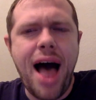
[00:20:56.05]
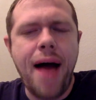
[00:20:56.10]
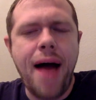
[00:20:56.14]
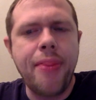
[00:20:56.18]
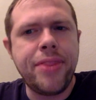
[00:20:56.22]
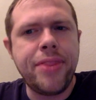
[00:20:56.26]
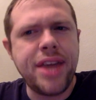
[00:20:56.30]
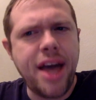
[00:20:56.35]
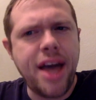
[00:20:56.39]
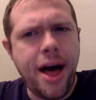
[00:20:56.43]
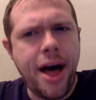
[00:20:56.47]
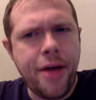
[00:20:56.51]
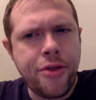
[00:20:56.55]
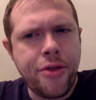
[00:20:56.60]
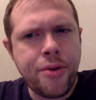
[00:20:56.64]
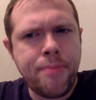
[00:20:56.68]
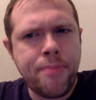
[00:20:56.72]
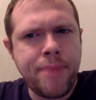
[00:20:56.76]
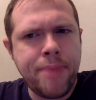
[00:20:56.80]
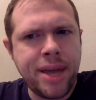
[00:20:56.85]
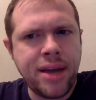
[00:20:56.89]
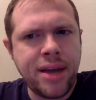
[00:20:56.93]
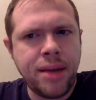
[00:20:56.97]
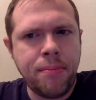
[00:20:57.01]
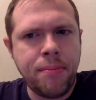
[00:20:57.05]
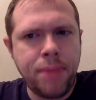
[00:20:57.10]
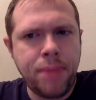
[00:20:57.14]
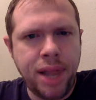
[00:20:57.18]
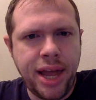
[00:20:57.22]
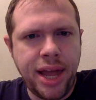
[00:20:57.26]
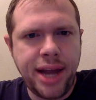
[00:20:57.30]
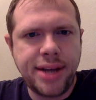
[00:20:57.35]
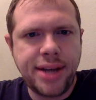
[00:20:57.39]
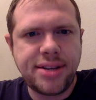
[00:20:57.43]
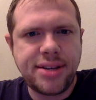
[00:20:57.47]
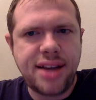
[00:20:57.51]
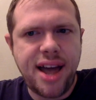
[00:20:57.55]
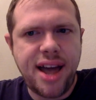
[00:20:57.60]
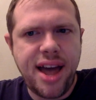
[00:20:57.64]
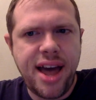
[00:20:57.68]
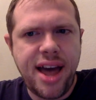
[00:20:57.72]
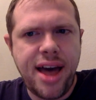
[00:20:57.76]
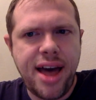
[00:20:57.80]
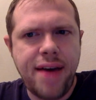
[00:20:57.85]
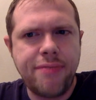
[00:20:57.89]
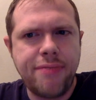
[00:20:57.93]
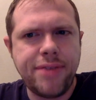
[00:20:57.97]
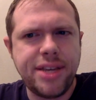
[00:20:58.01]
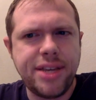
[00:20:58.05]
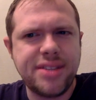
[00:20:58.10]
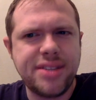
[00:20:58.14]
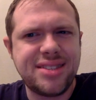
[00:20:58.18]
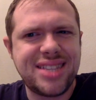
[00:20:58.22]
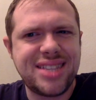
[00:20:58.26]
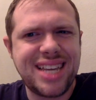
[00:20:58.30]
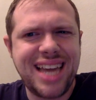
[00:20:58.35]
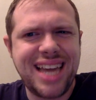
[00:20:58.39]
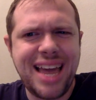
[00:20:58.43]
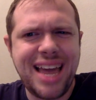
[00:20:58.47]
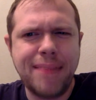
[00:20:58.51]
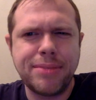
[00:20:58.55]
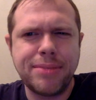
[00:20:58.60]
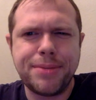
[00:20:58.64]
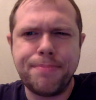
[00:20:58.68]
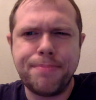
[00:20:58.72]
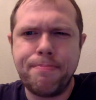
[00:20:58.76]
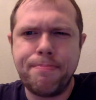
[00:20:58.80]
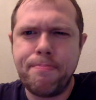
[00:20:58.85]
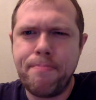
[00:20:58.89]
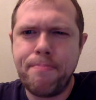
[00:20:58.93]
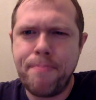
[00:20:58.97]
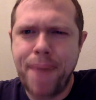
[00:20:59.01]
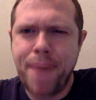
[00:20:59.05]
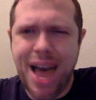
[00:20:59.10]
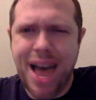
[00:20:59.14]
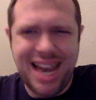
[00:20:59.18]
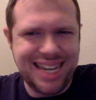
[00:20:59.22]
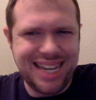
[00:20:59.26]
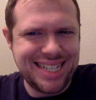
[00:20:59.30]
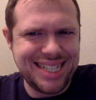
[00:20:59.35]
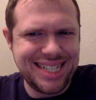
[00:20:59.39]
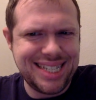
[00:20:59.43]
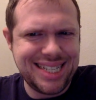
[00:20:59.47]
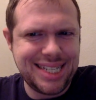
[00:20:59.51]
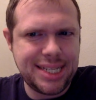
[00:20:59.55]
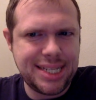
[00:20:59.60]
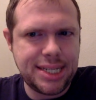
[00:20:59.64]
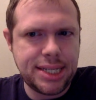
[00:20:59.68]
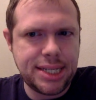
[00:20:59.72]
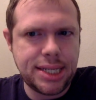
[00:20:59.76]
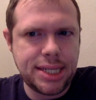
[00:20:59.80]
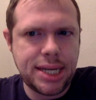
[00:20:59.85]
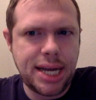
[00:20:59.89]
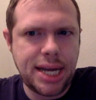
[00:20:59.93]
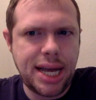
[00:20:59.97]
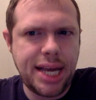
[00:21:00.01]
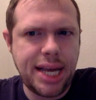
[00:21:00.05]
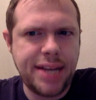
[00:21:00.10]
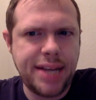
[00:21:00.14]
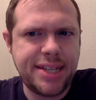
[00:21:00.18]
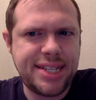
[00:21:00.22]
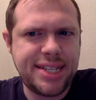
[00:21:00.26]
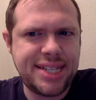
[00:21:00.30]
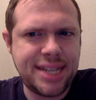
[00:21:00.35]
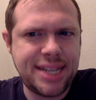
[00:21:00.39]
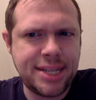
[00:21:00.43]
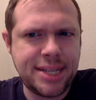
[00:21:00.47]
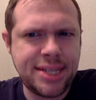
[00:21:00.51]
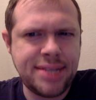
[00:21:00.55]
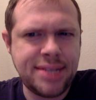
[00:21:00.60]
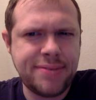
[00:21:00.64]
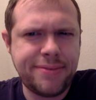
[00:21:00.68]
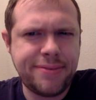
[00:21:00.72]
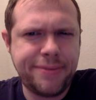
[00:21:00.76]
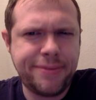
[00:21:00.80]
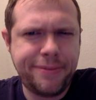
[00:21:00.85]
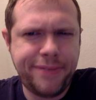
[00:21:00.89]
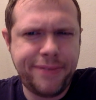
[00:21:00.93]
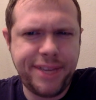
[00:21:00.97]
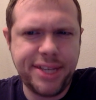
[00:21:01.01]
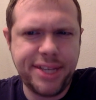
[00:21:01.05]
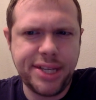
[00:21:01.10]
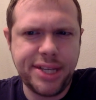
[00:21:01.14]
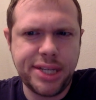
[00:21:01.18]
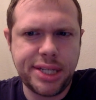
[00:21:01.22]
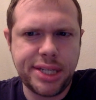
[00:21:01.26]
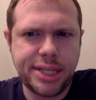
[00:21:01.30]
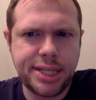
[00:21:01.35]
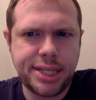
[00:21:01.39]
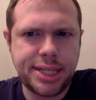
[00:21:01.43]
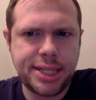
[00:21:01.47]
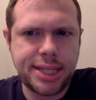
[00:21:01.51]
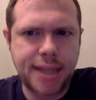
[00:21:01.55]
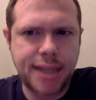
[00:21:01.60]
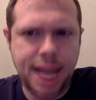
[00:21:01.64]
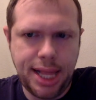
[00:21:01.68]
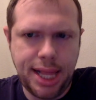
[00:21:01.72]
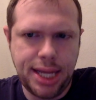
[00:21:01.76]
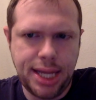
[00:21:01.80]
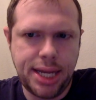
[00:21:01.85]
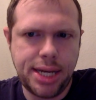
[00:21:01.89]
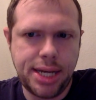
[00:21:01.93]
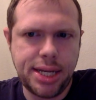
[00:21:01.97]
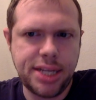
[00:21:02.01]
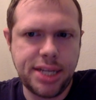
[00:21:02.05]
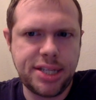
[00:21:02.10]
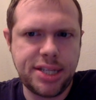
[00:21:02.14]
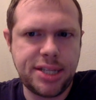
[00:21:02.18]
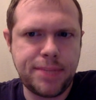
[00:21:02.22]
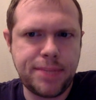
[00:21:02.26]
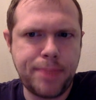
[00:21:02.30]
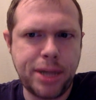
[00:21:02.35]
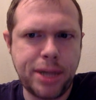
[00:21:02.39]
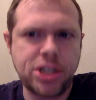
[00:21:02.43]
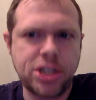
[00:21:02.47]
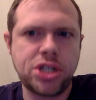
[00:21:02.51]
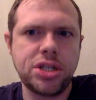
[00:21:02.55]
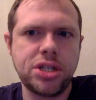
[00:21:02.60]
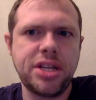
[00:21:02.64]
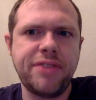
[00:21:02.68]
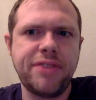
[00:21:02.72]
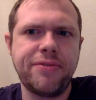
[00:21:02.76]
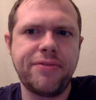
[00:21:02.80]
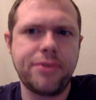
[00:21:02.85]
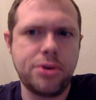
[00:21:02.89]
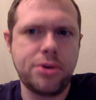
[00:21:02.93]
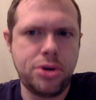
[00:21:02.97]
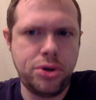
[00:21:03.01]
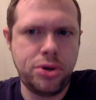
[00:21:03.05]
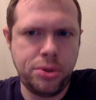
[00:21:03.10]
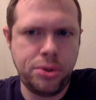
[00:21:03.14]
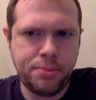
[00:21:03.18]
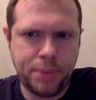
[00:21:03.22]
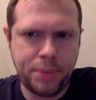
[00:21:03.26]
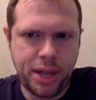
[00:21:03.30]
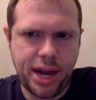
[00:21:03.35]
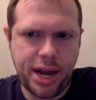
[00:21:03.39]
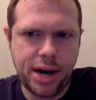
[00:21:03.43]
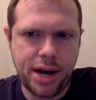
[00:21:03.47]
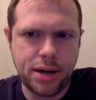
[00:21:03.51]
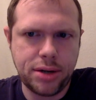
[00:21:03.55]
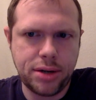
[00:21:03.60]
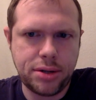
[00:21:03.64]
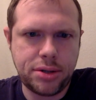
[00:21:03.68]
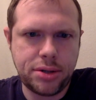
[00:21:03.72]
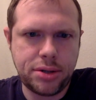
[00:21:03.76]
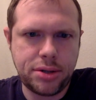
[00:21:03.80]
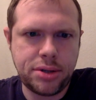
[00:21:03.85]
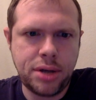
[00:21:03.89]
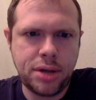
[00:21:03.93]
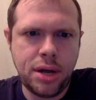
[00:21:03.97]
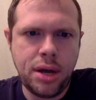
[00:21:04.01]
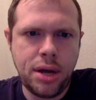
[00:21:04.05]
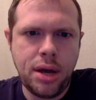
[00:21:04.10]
The other big complaint I have is the game's balance. It doesn't feel solid, especially for new players.